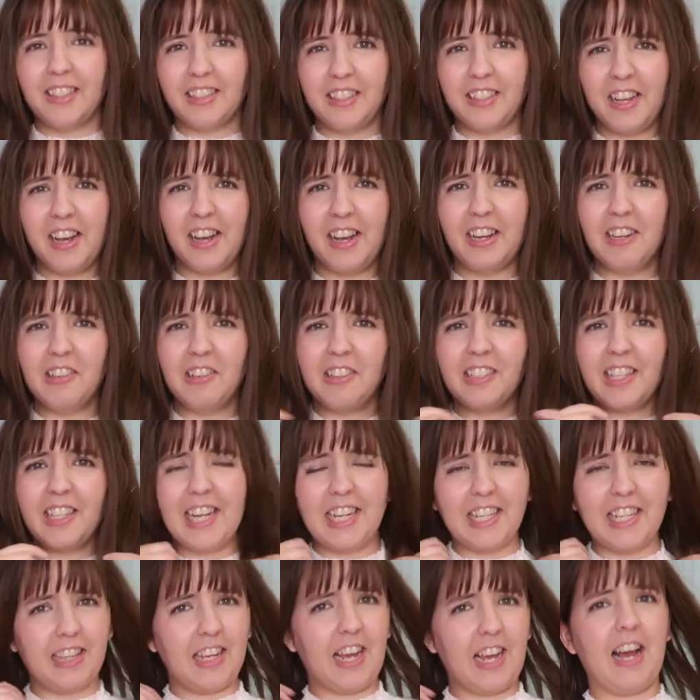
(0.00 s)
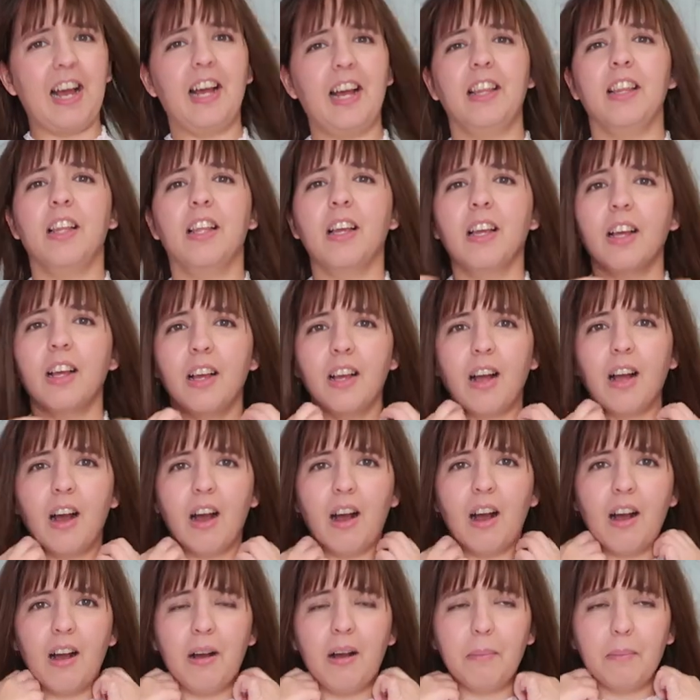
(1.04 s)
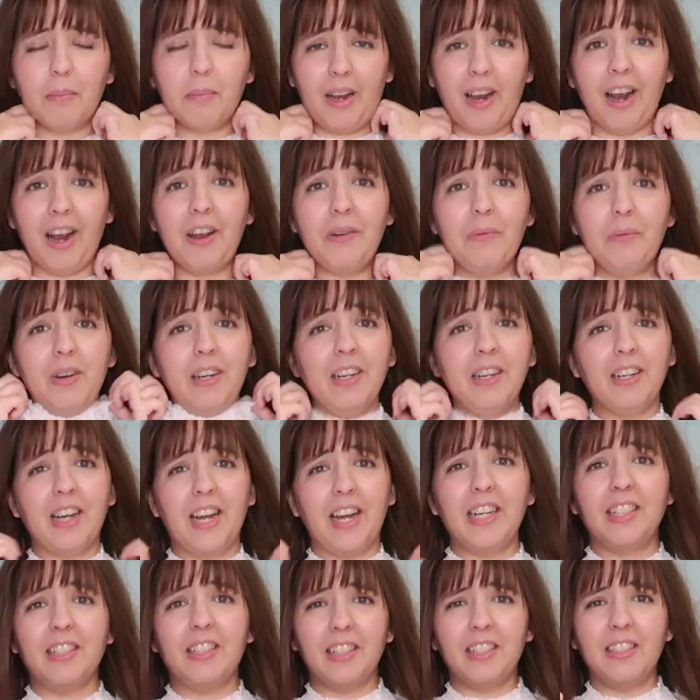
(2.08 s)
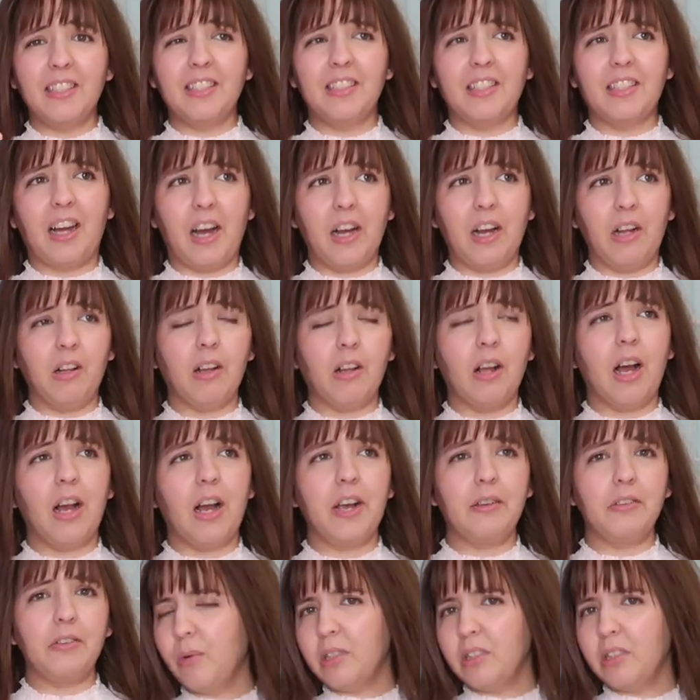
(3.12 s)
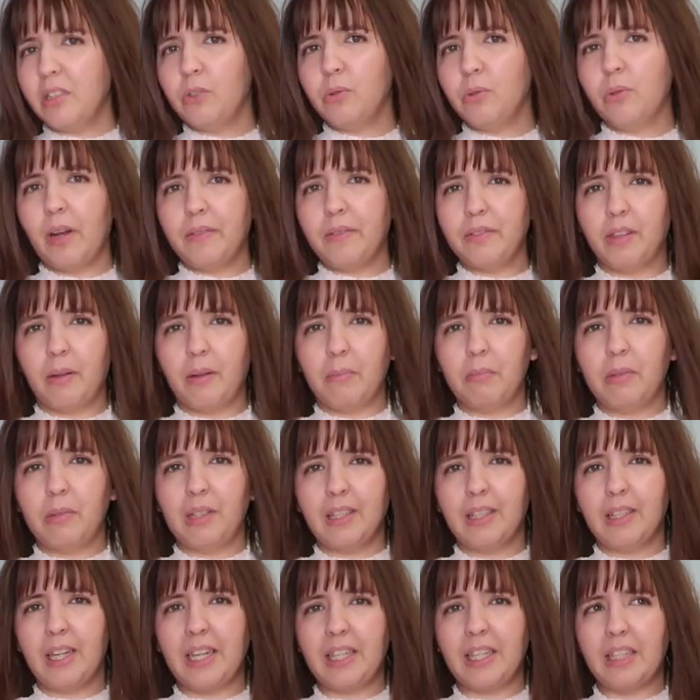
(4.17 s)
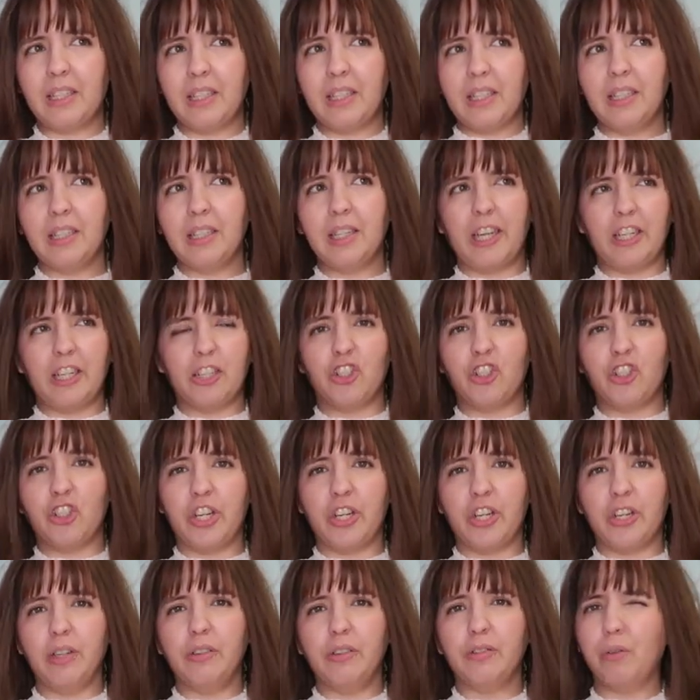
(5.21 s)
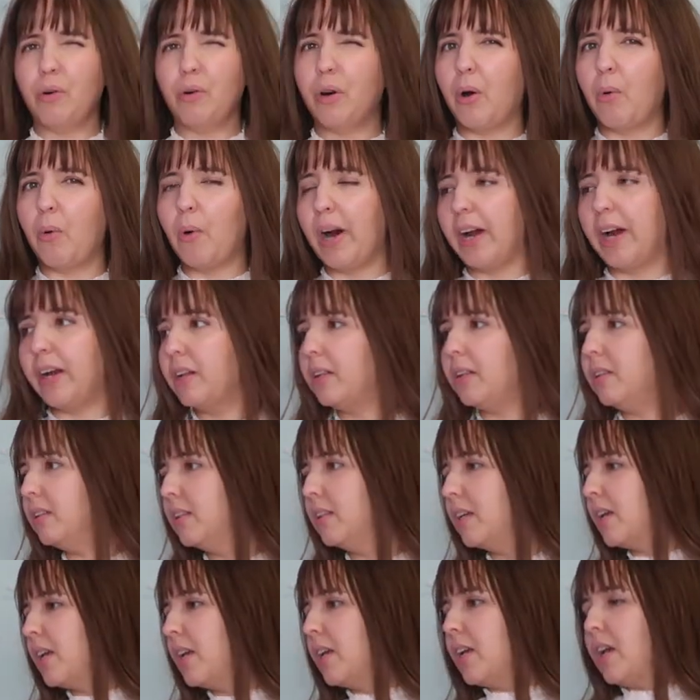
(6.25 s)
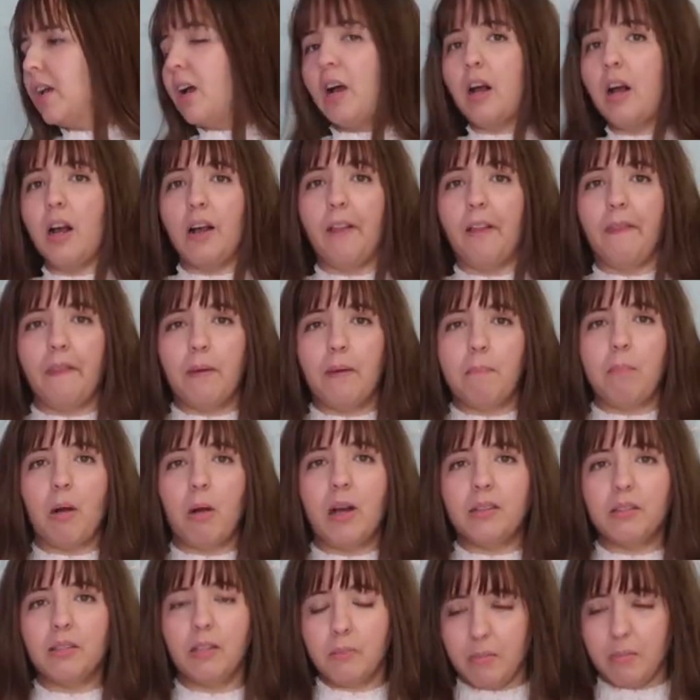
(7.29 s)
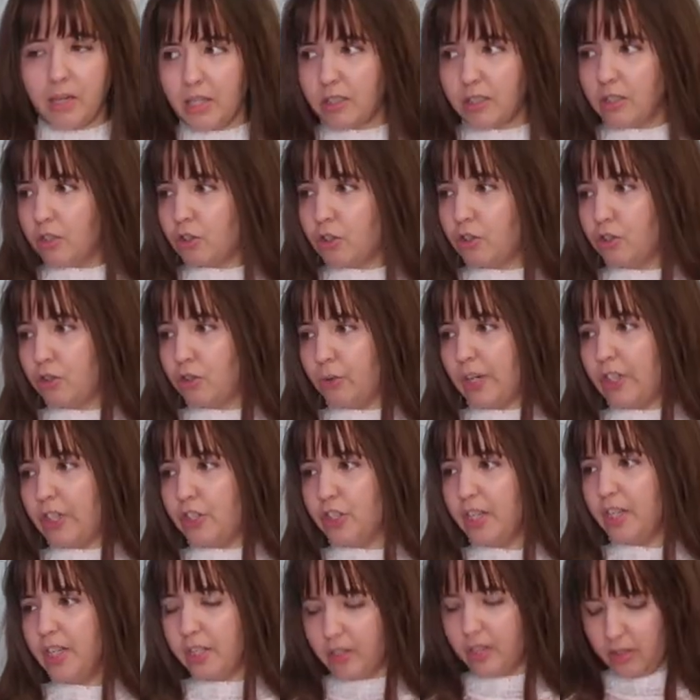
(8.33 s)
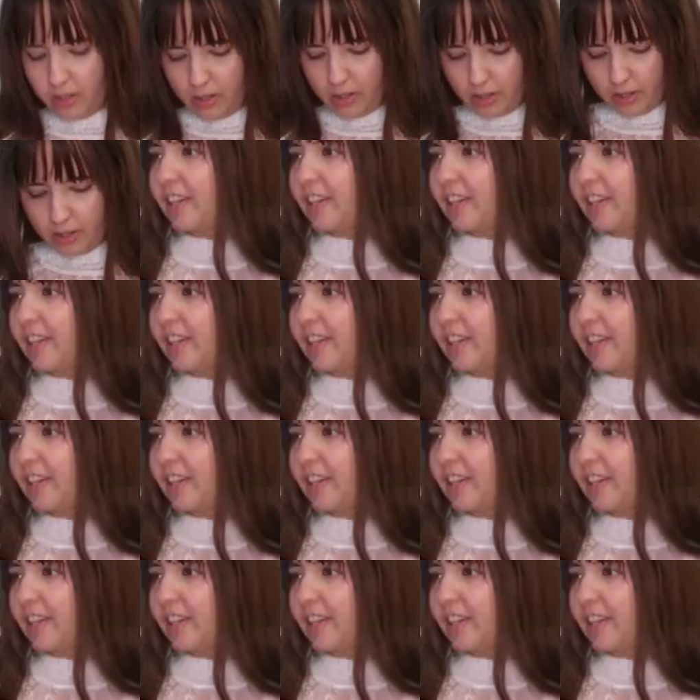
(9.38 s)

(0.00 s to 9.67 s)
So yeah, it looks like that. I really like this style. I wanted to have something like this, like sheer for a while. The bottom is stretchy